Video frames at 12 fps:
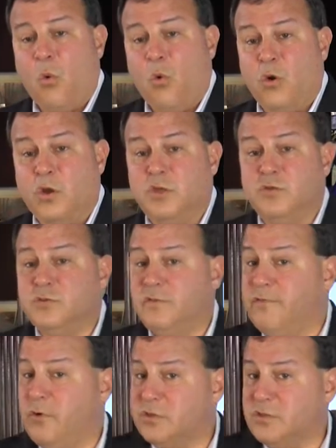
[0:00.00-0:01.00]
or you
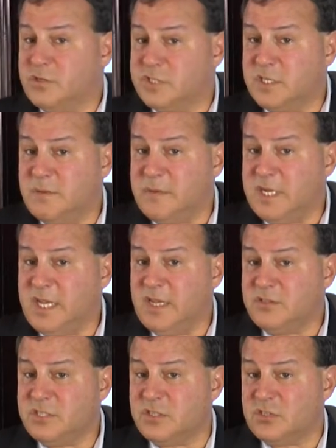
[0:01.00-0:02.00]
default on somebody
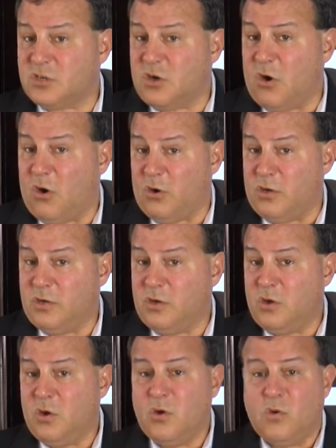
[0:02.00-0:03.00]
else's card
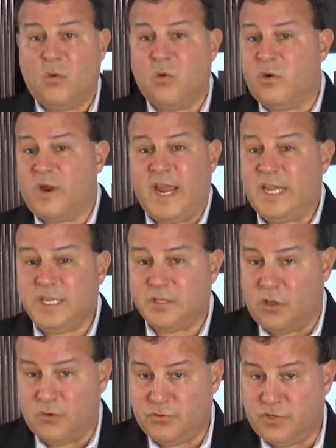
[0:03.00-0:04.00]
or any
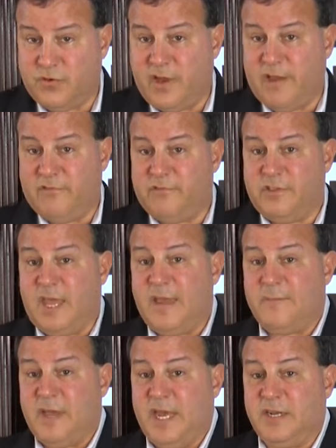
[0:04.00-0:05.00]
loan you have for
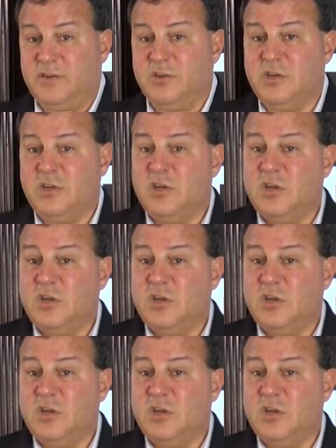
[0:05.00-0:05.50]
that matter.